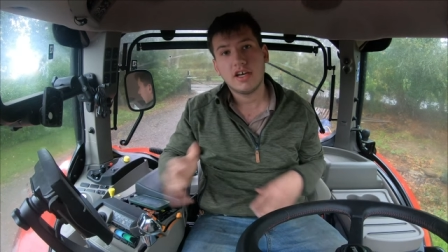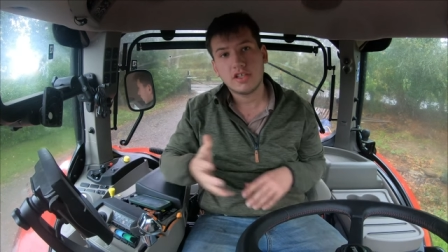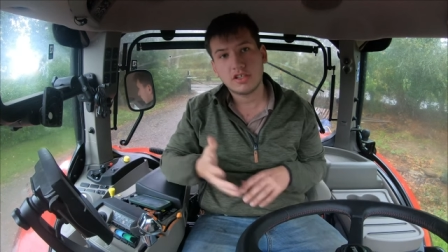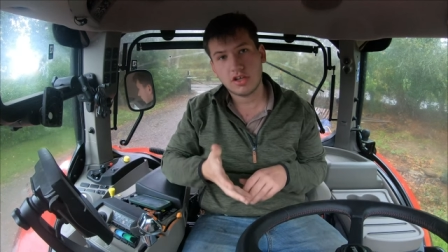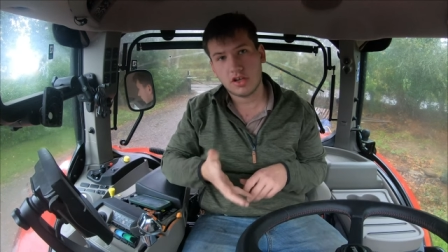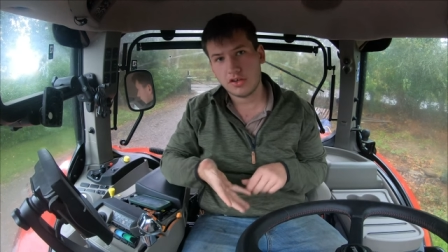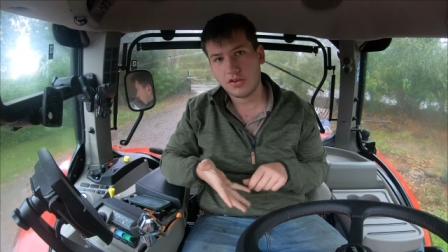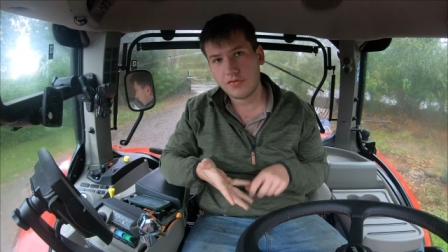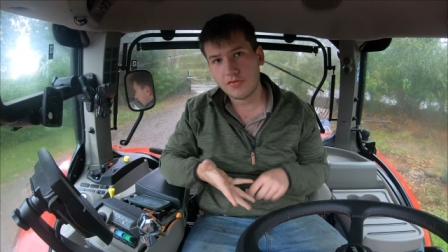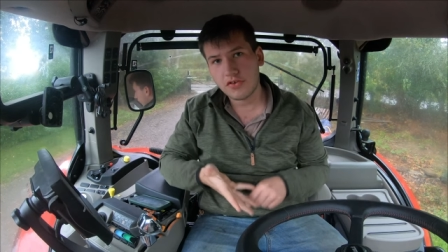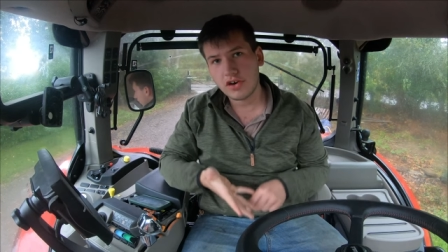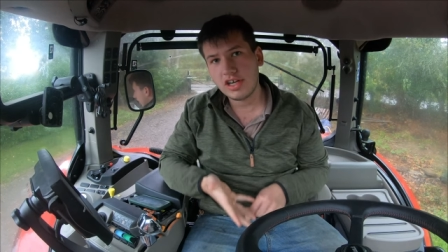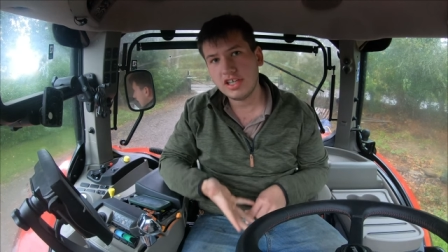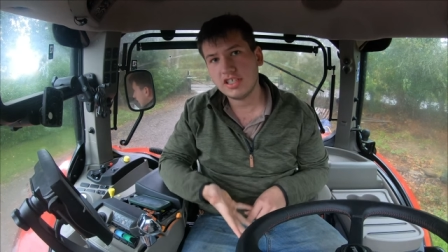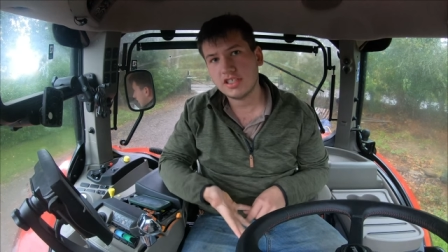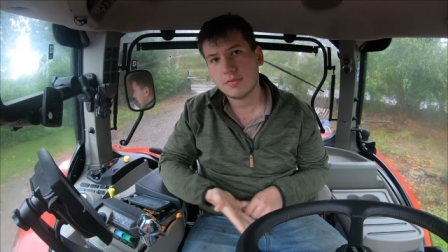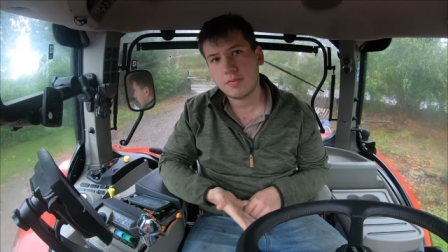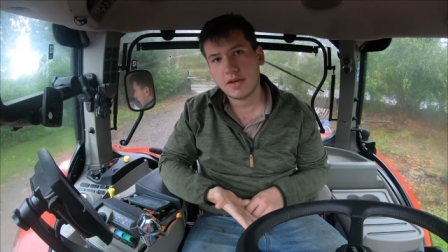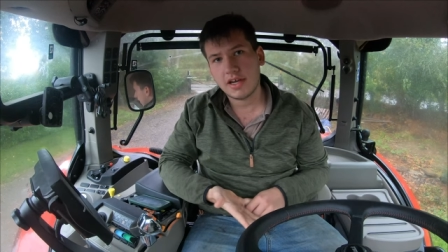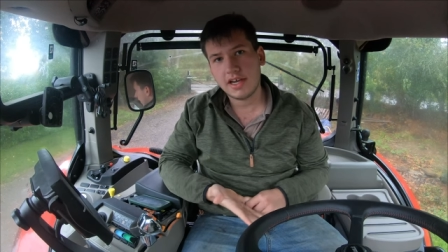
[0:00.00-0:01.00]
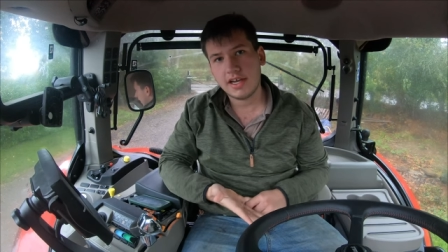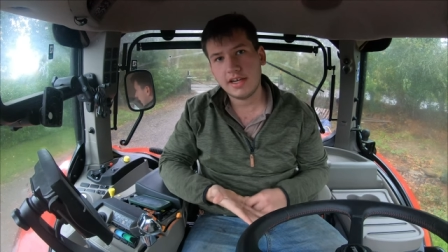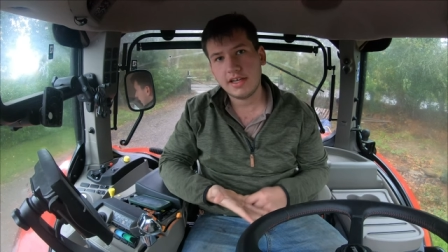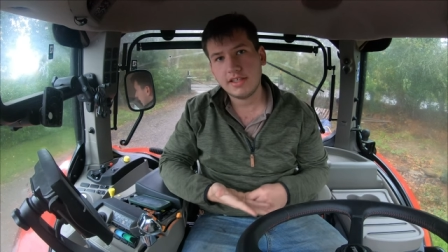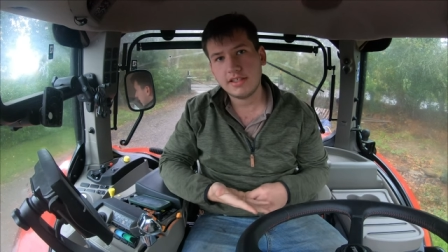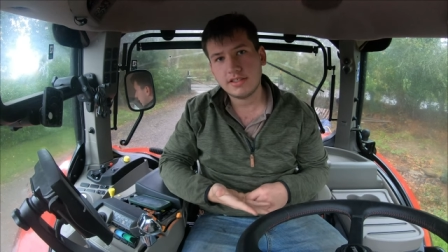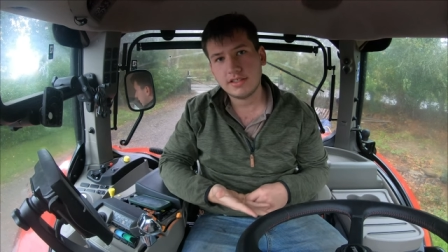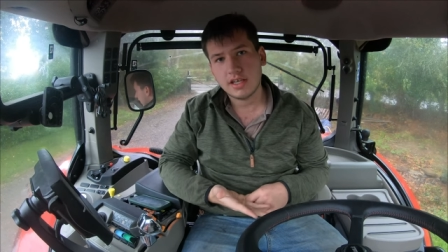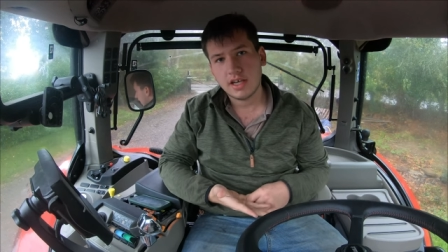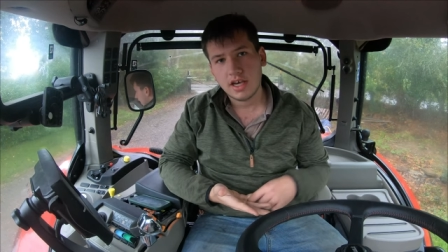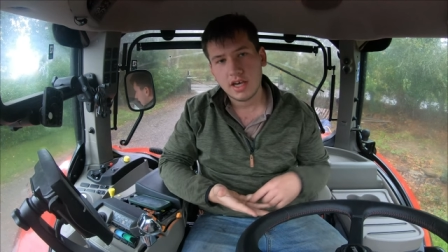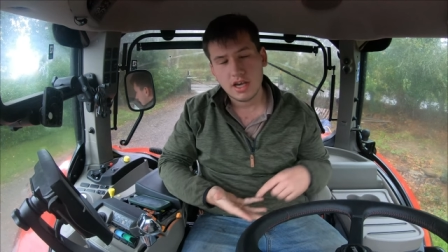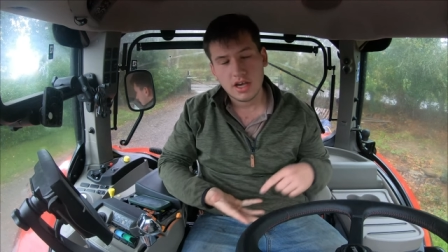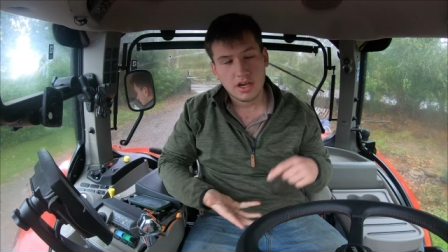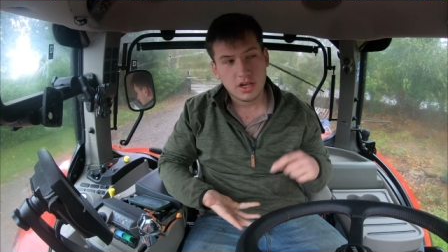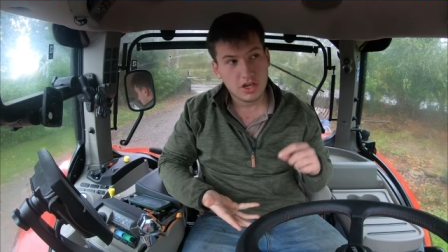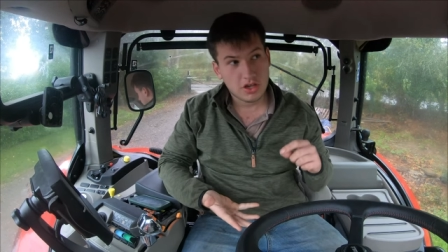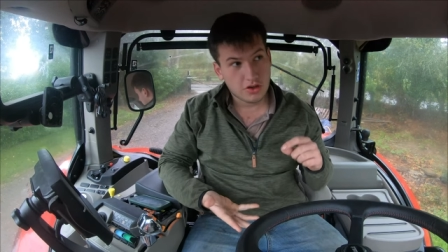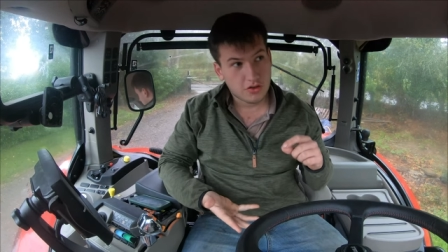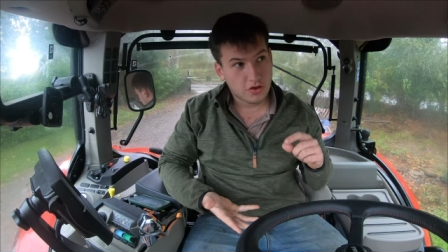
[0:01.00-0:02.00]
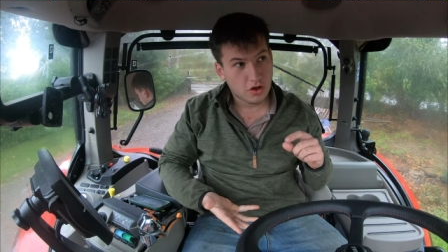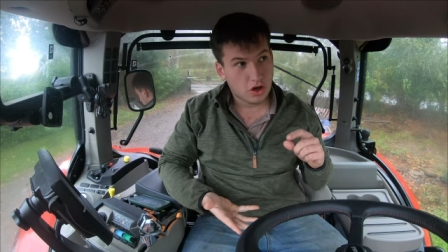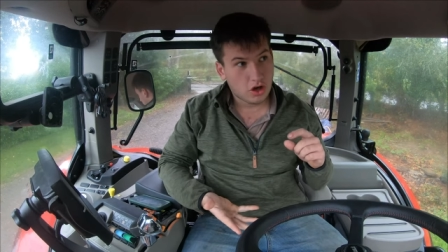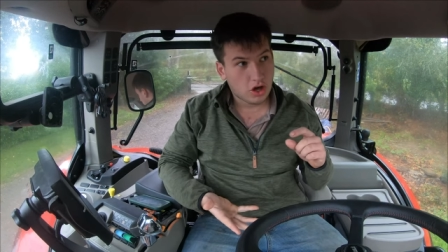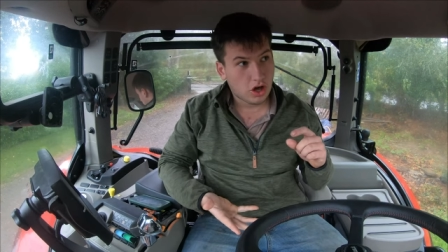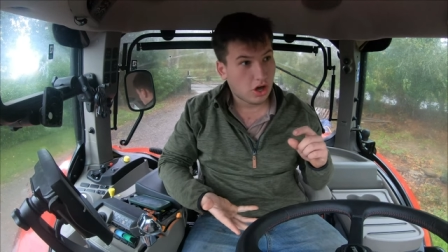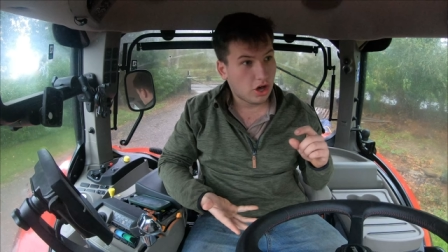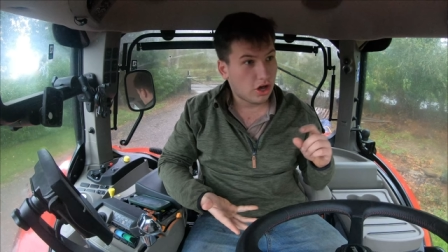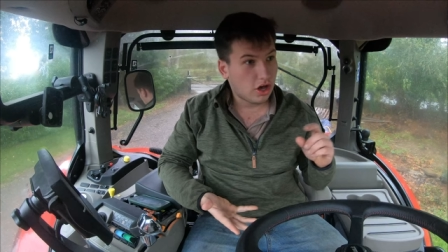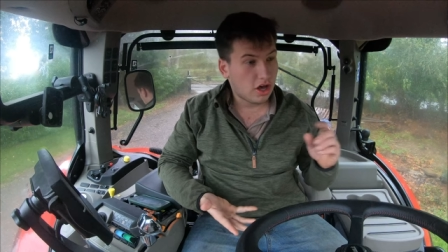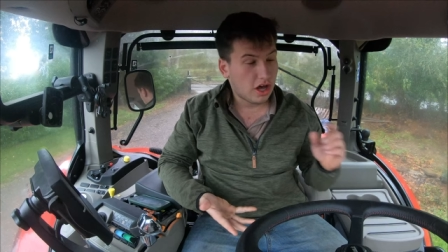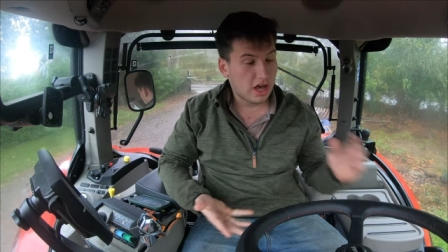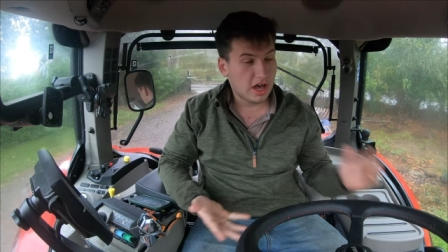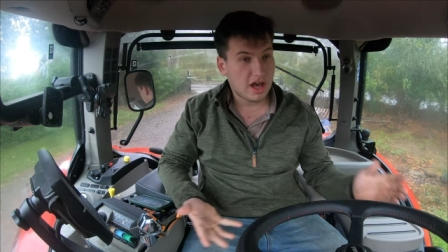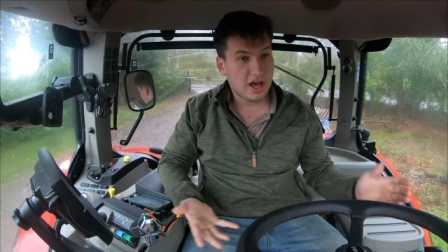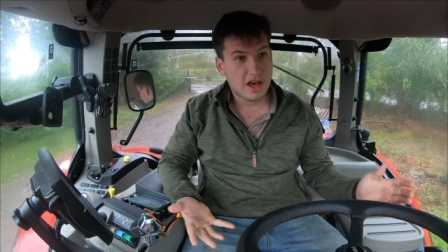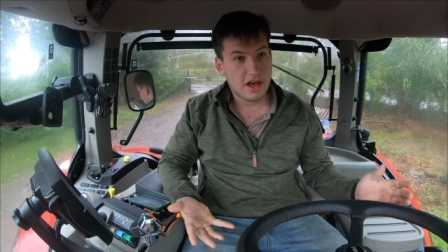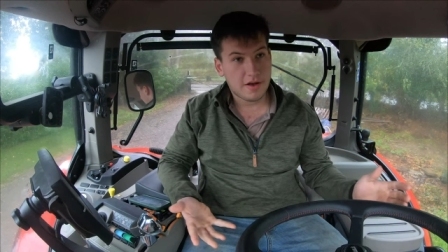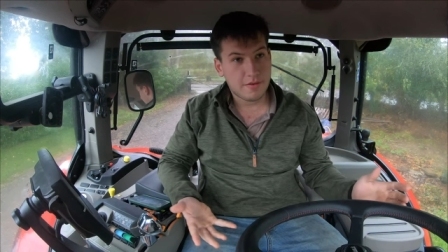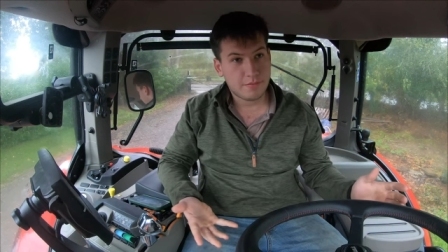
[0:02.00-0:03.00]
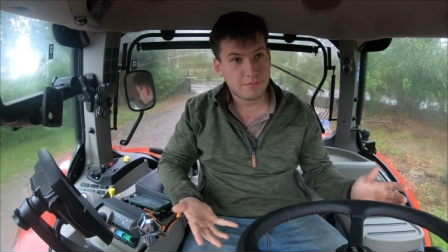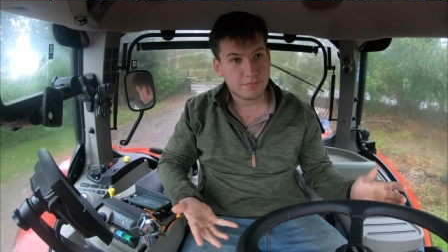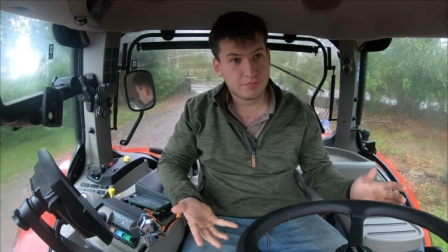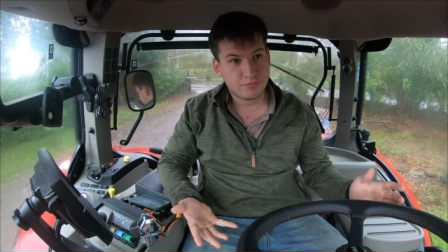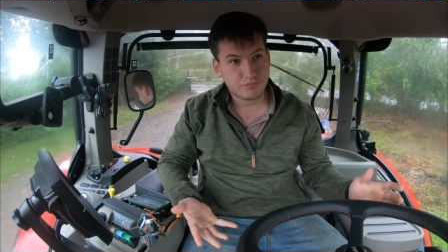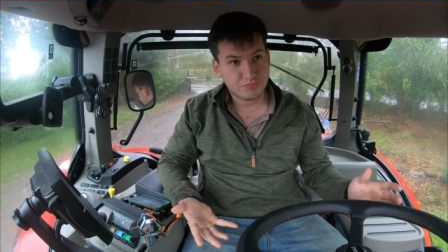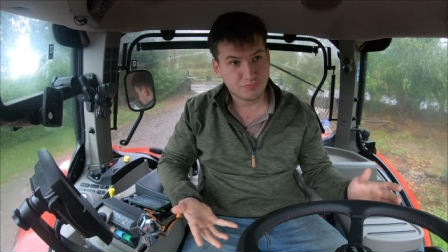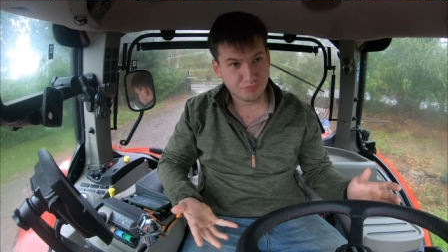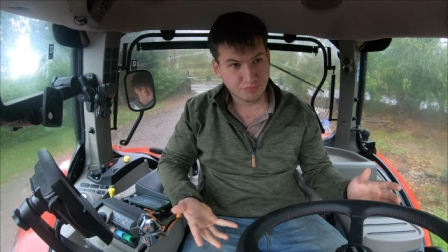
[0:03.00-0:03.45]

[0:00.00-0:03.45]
So it's three speeds. You've got um,